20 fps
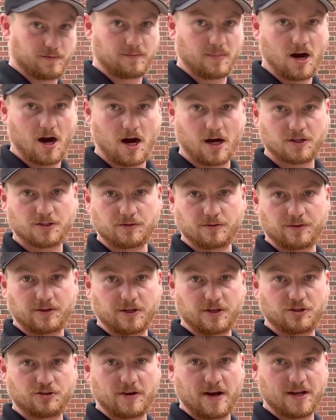your box with
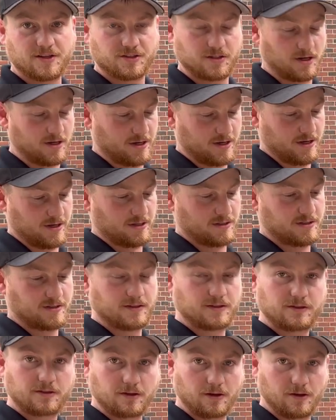the address on it
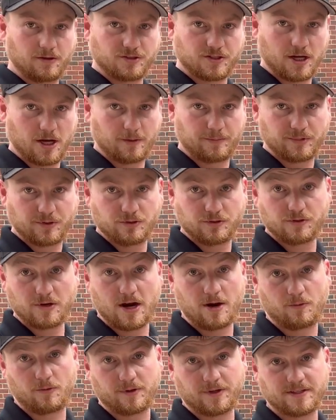closed up. You do
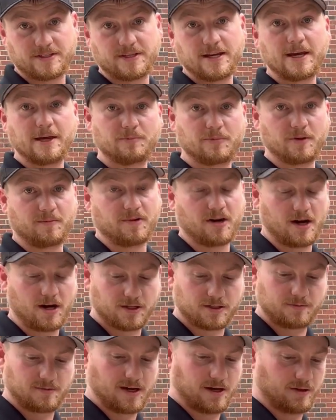not want to tape the
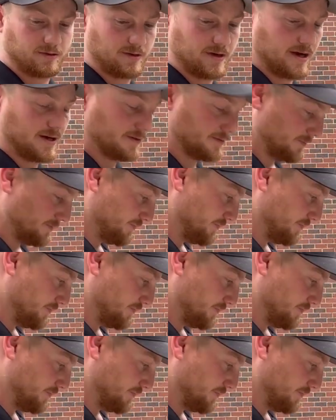box, by the way.